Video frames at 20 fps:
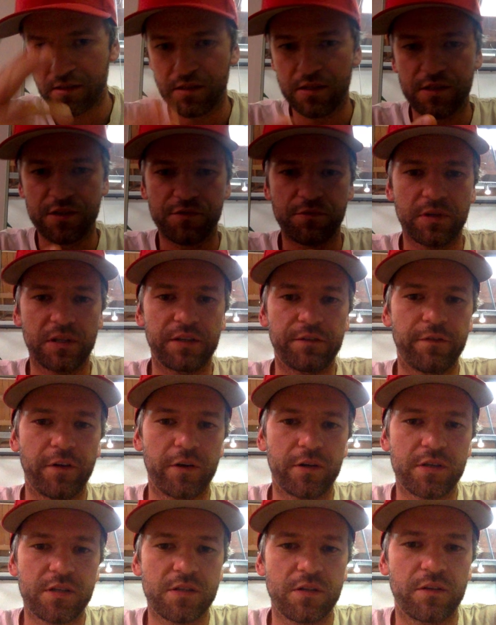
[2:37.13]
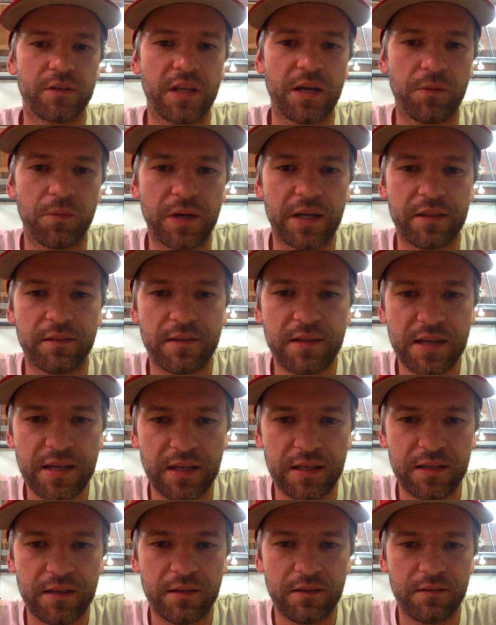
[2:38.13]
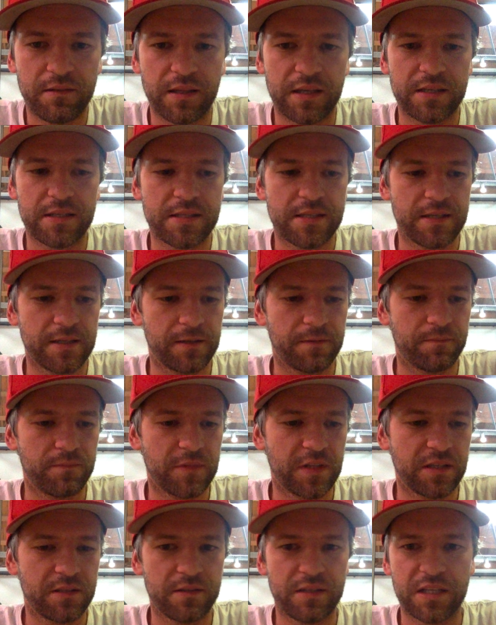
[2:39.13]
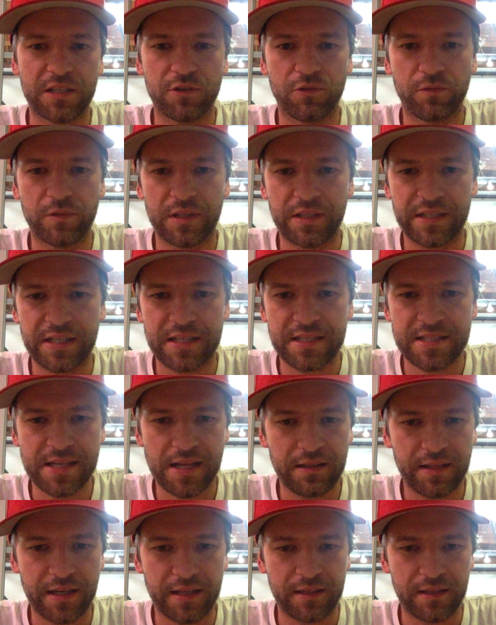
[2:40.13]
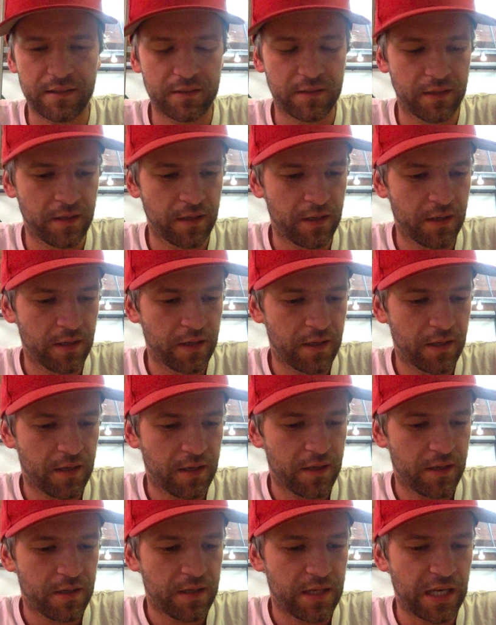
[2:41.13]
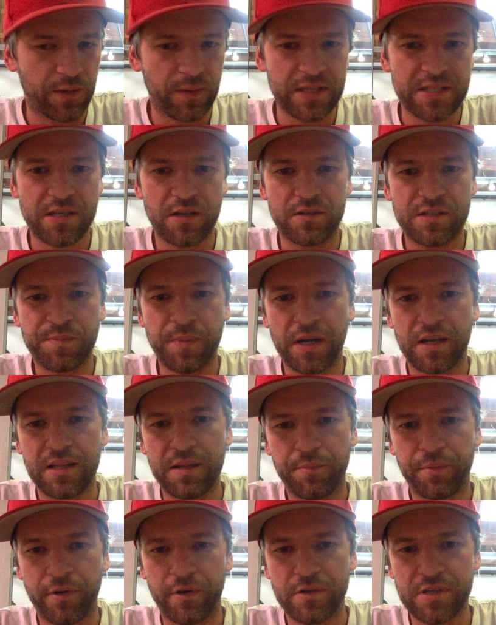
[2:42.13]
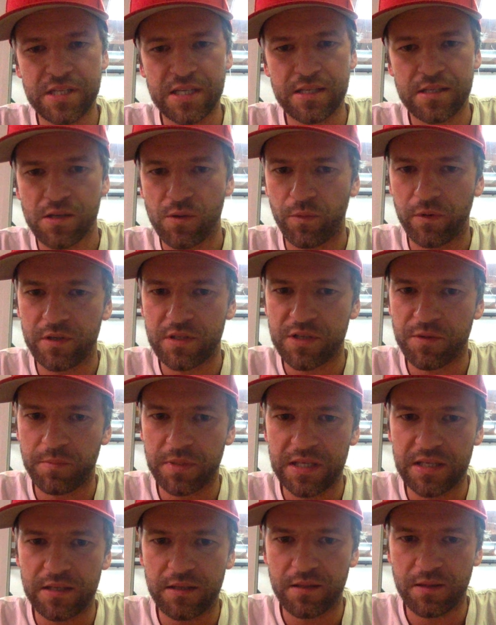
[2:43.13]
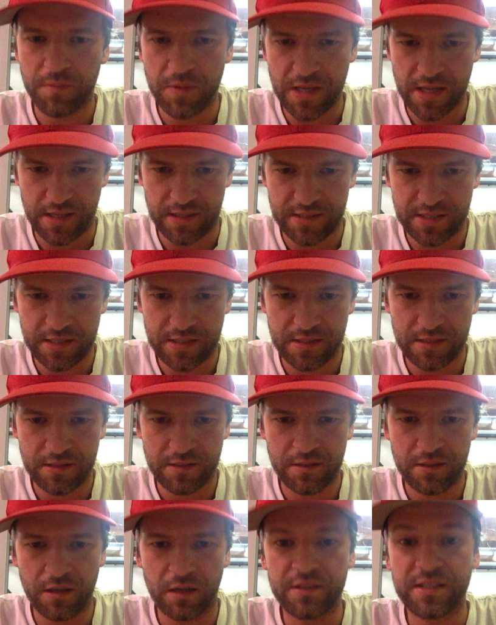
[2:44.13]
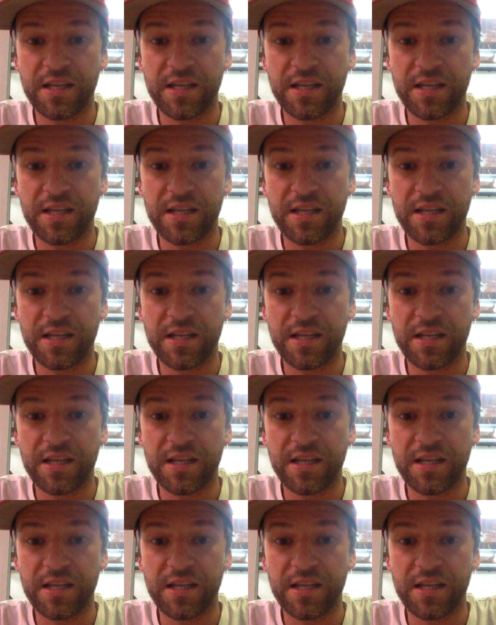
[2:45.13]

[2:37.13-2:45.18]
is really focused on that one thing, then you really excel at it. Anyway, so as part of that process, I wanted to be best. I